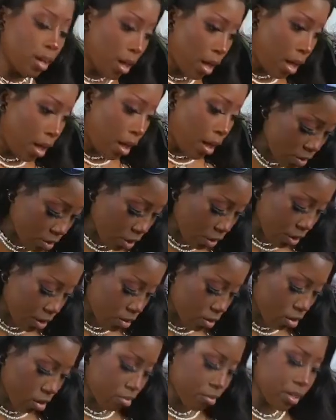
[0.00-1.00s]
So this one
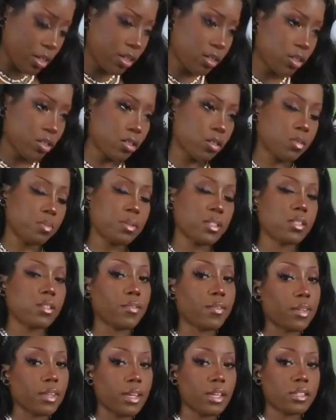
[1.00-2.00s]
was specifically
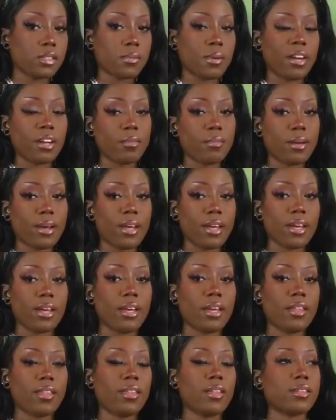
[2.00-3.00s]
inspired by
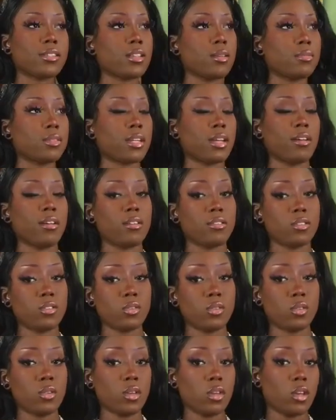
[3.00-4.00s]
the sub-style
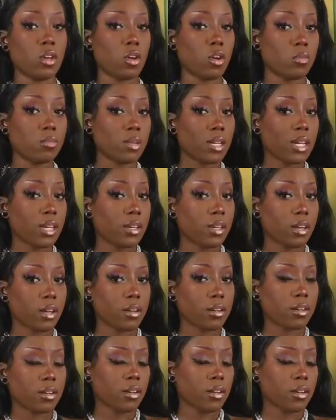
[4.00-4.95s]
Tsuyome Gyaru.